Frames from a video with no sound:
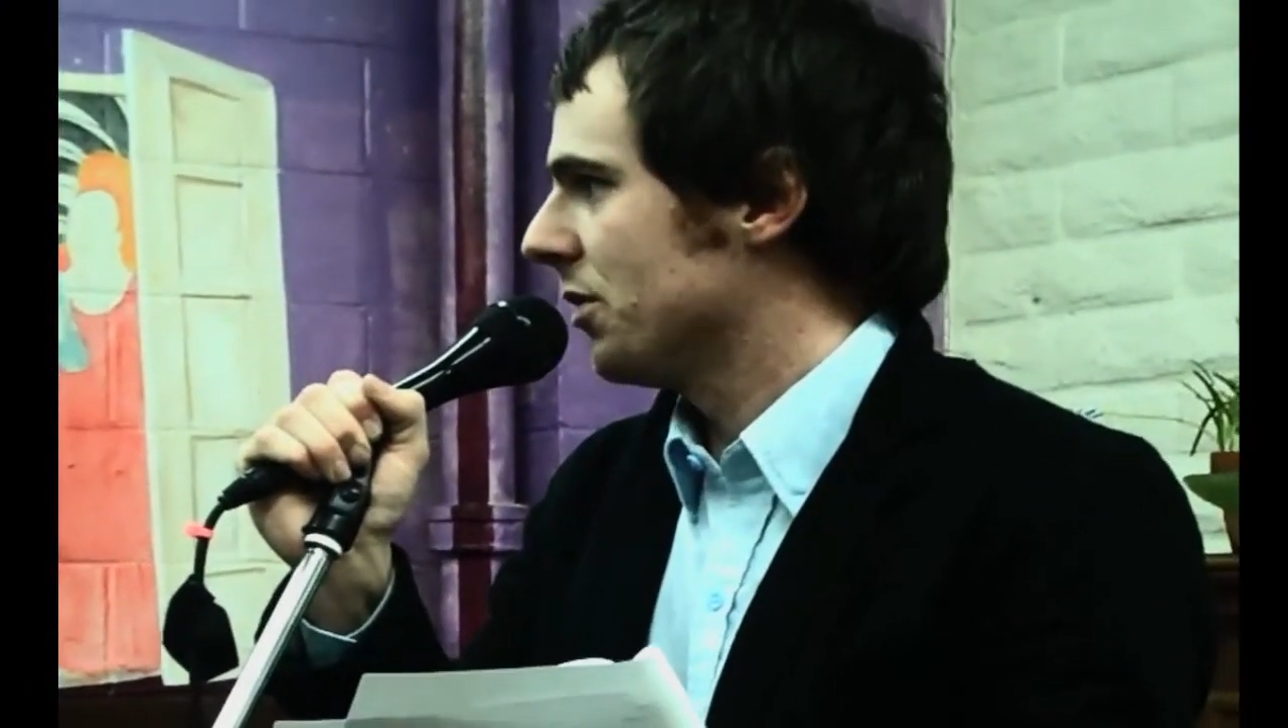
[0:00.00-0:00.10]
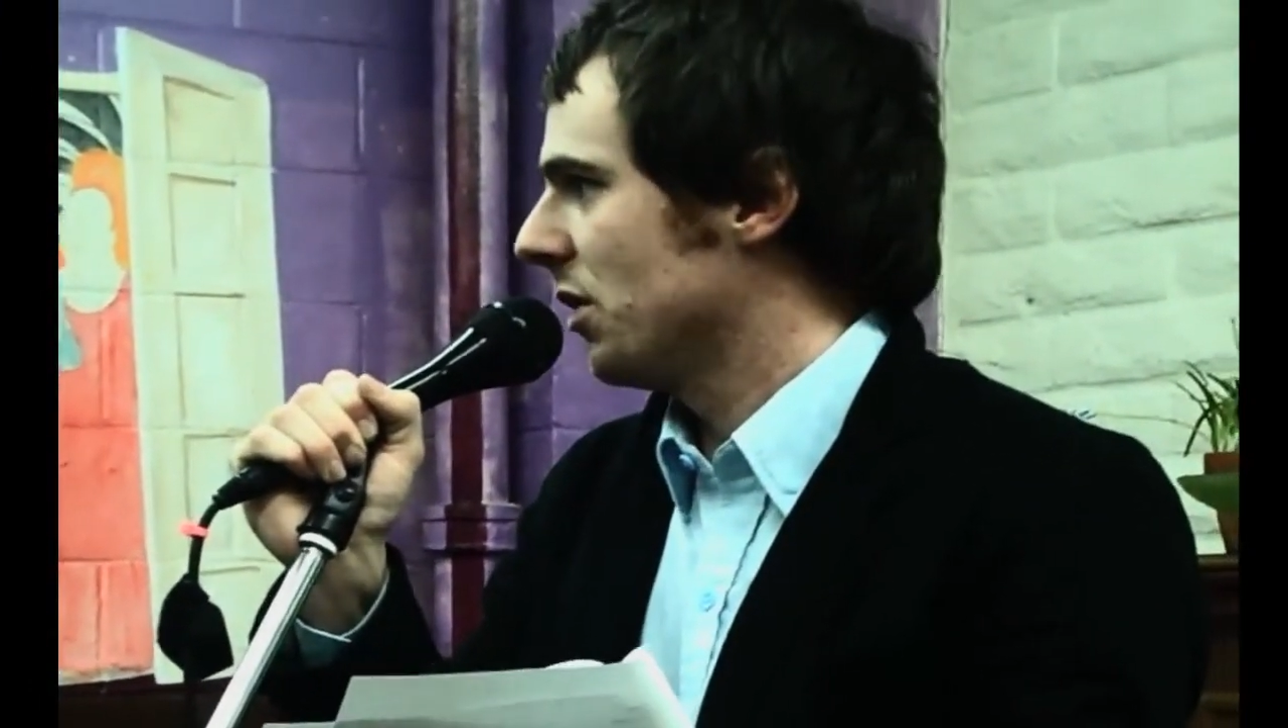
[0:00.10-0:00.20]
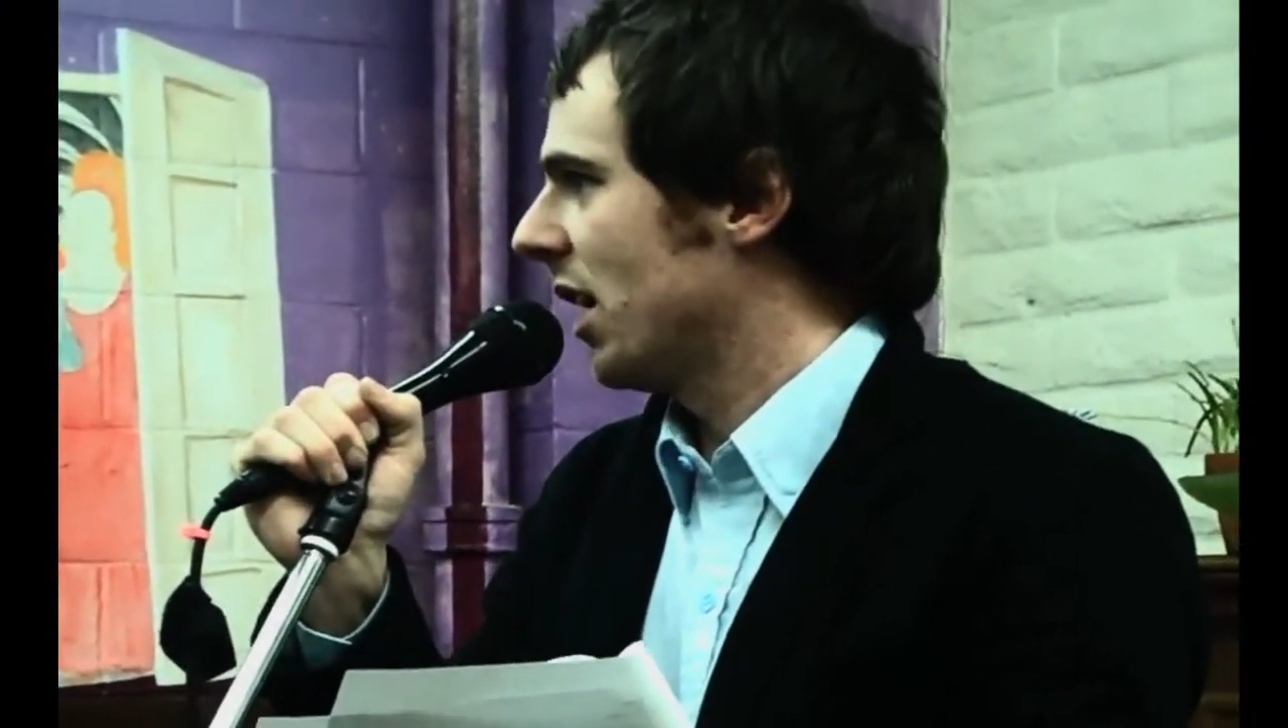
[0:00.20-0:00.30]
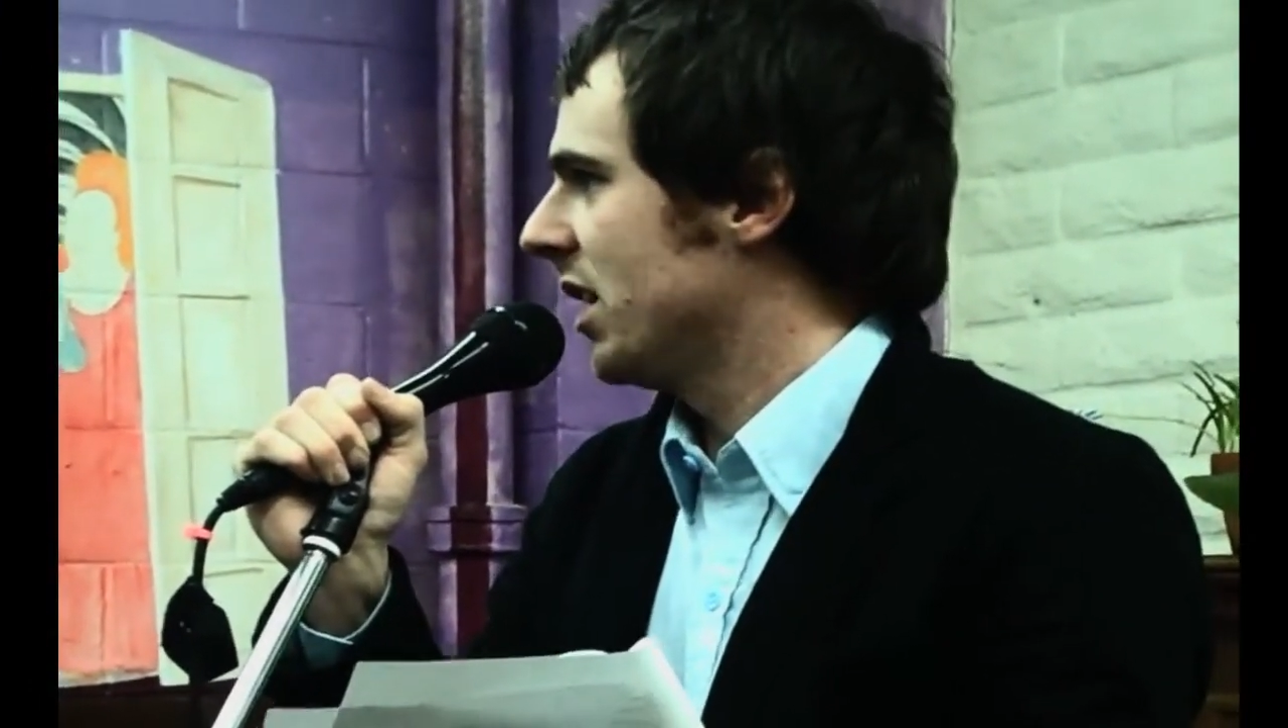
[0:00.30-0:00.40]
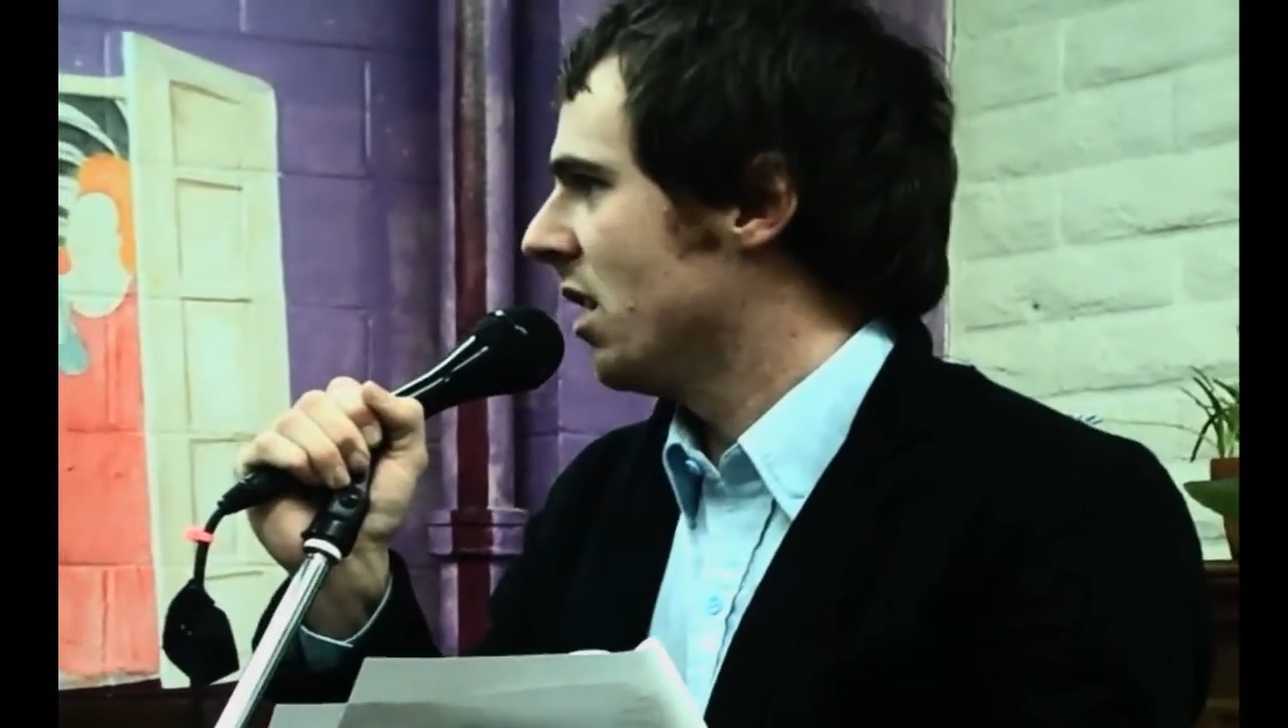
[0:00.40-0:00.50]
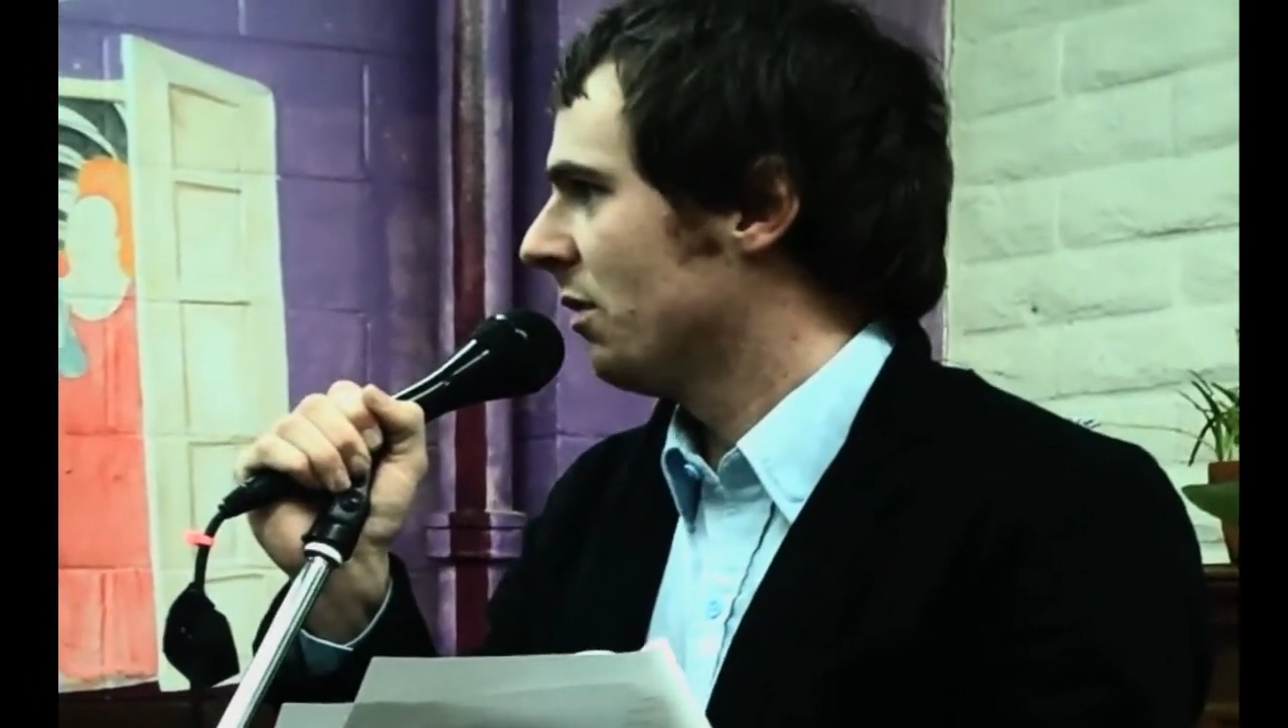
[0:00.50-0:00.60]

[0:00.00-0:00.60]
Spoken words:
lot of young